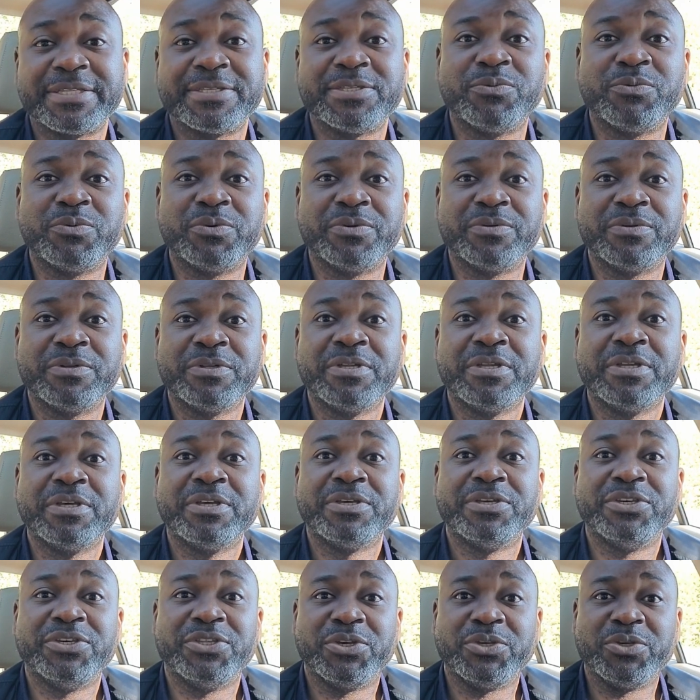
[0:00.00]

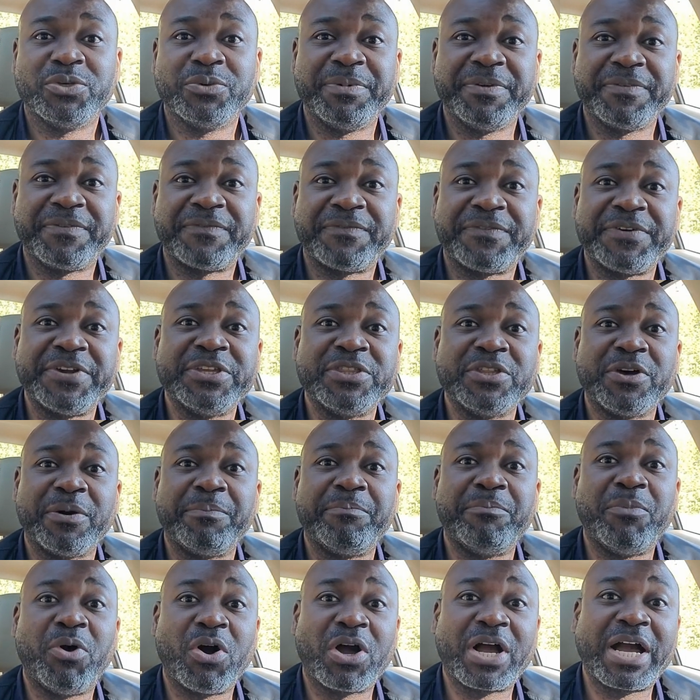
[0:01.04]
you'll be freeing up
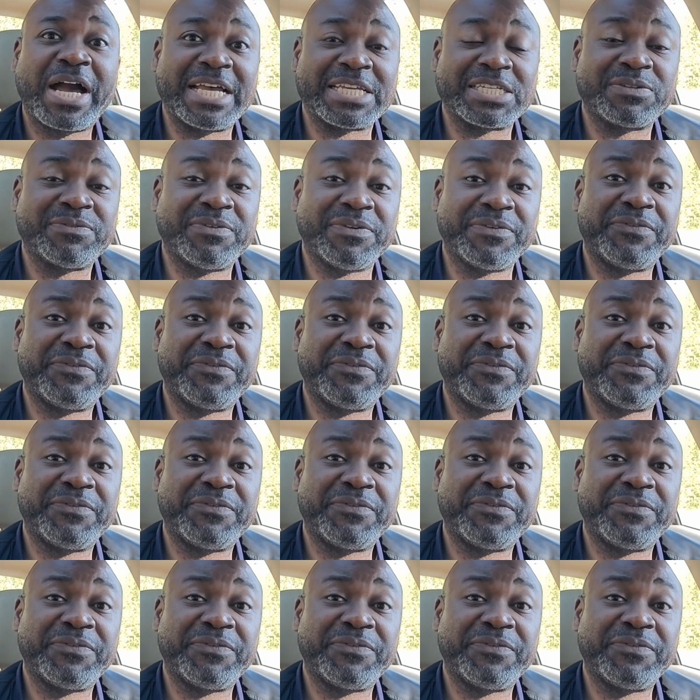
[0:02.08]
more cash flow